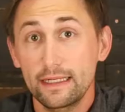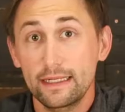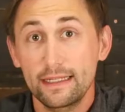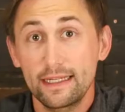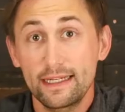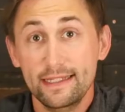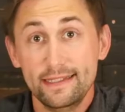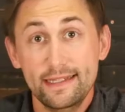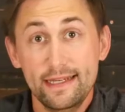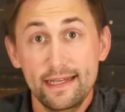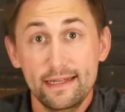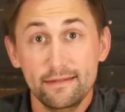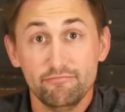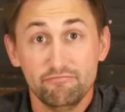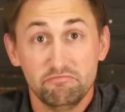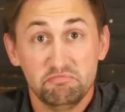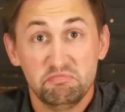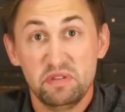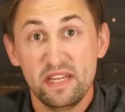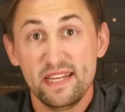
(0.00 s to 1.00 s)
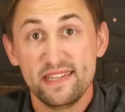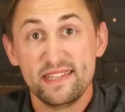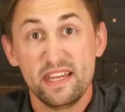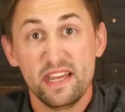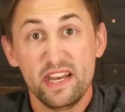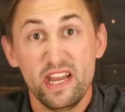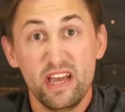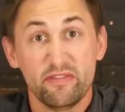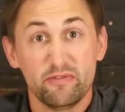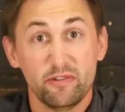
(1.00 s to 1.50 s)
That's it. Easy
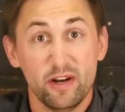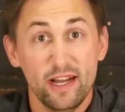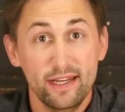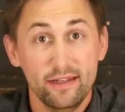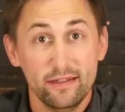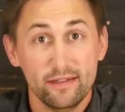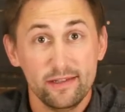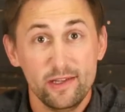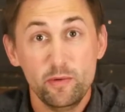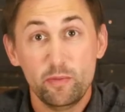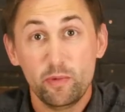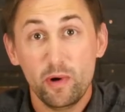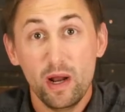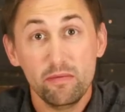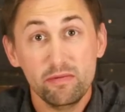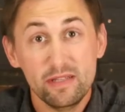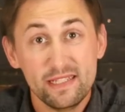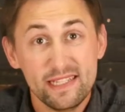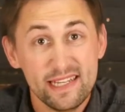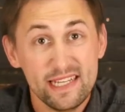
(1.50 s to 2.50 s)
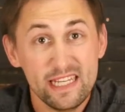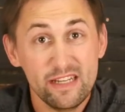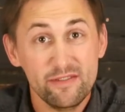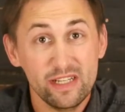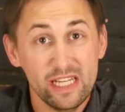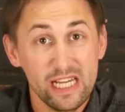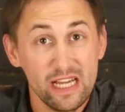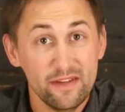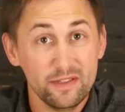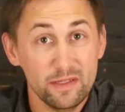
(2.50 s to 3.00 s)
enough, right? You probably didn't even
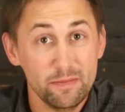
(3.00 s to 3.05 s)
have